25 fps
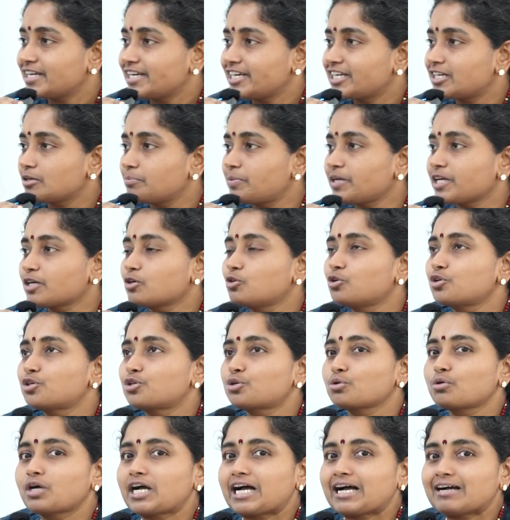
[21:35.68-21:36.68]
it will be
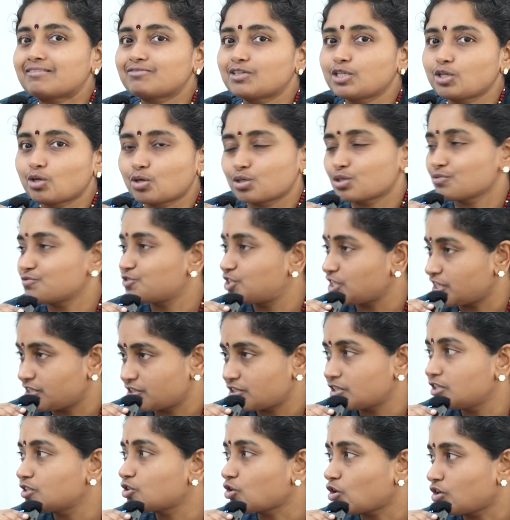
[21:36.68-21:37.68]
good to have a lot of
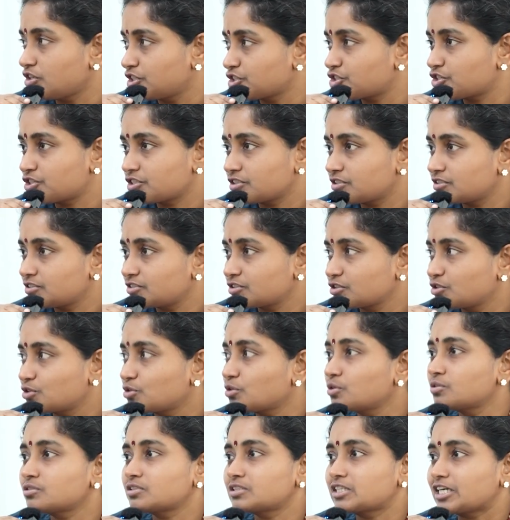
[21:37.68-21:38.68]
general knowledge.
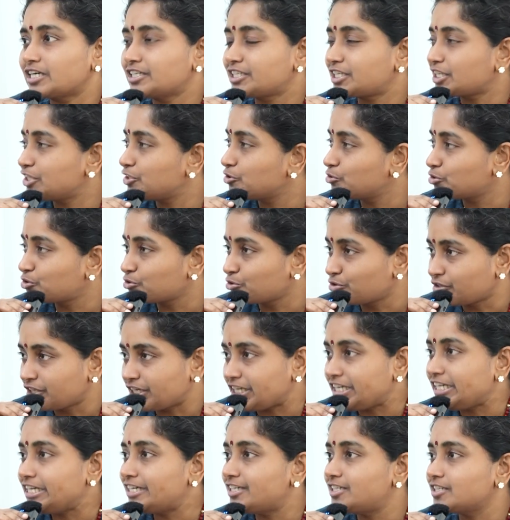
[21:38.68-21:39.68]
Continue to
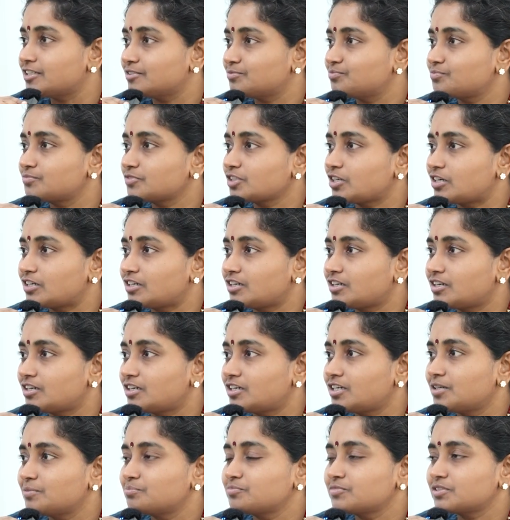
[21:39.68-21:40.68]
read,
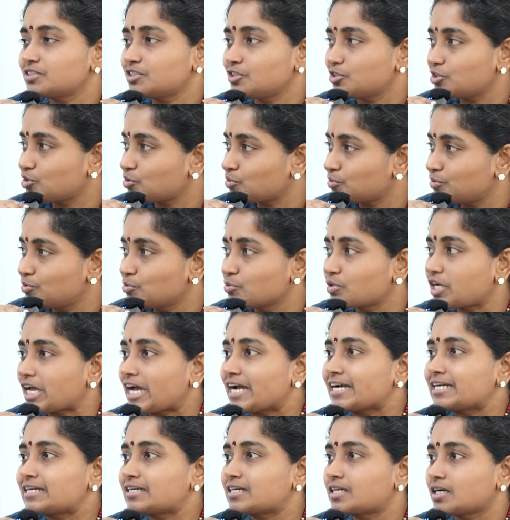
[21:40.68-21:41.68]
look
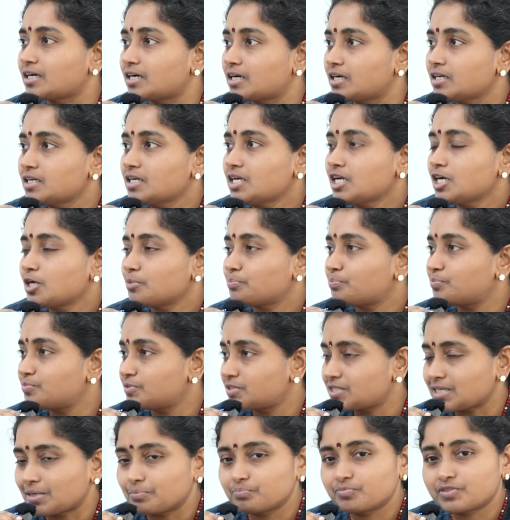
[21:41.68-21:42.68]
at
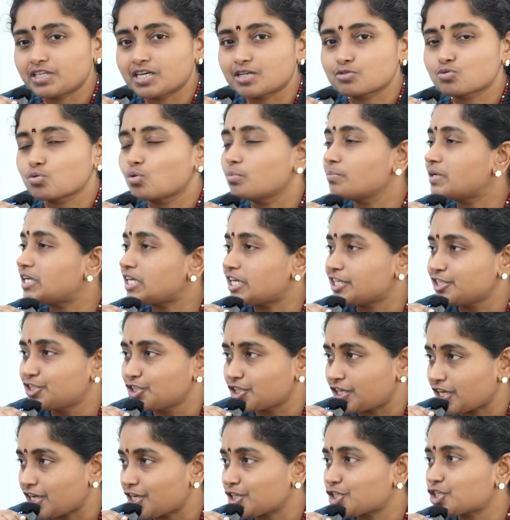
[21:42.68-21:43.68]
there are so many
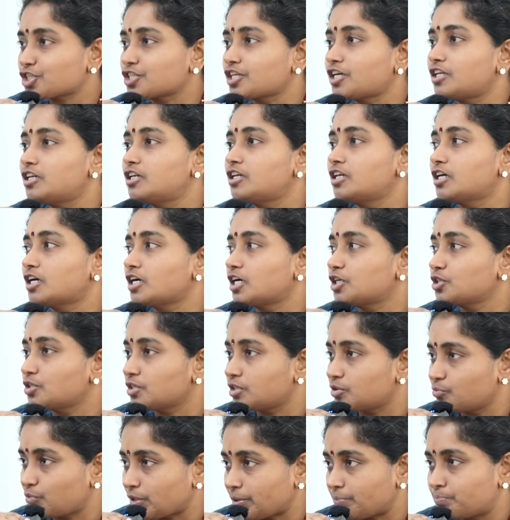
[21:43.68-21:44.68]
educational
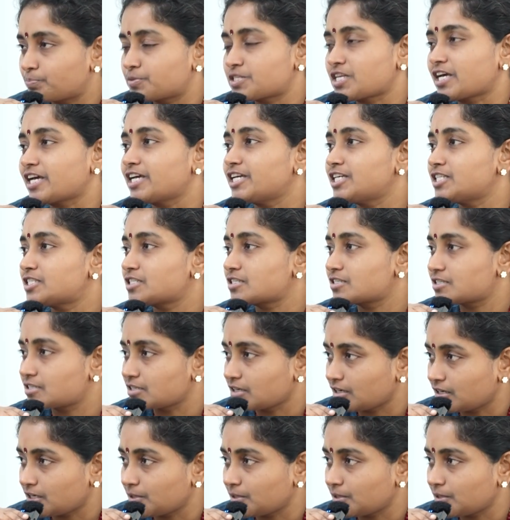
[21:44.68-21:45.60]
websites,